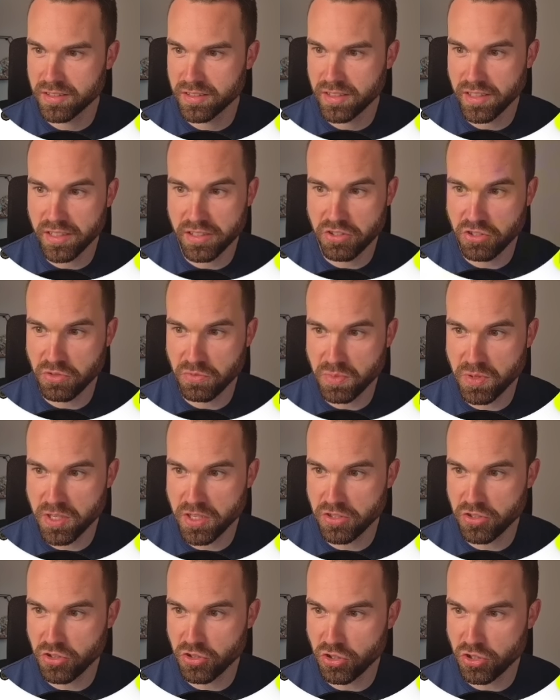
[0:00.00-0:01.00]
it should
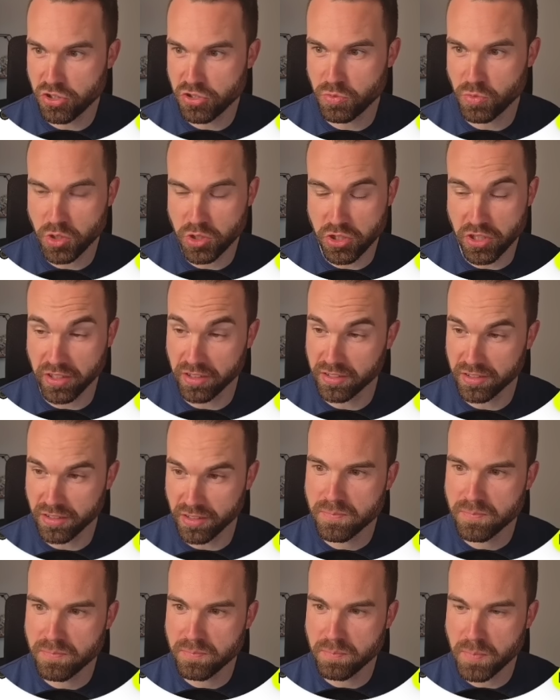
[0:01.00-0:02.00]
be George
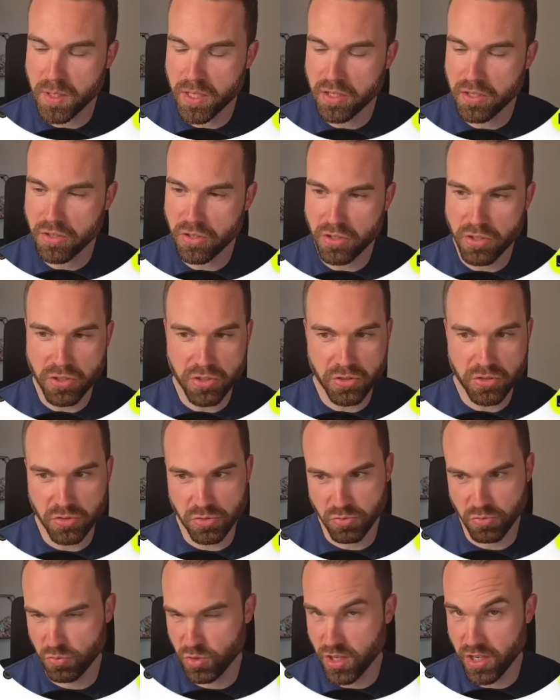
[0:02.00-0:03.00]
Washington.
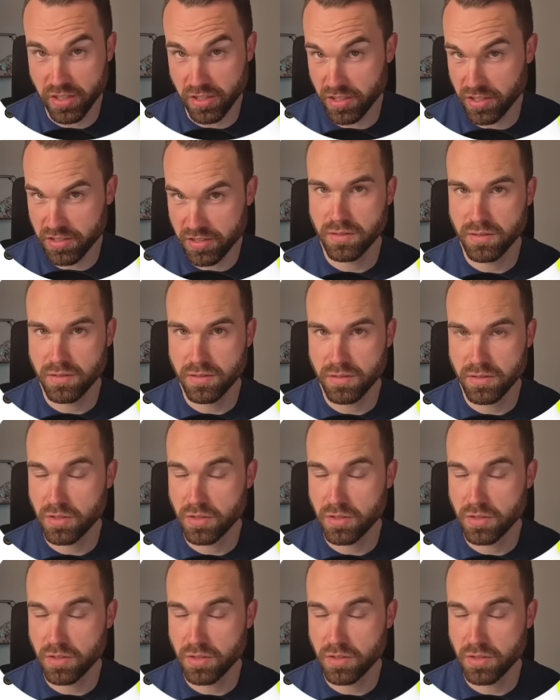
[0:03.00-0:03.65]
Because why not?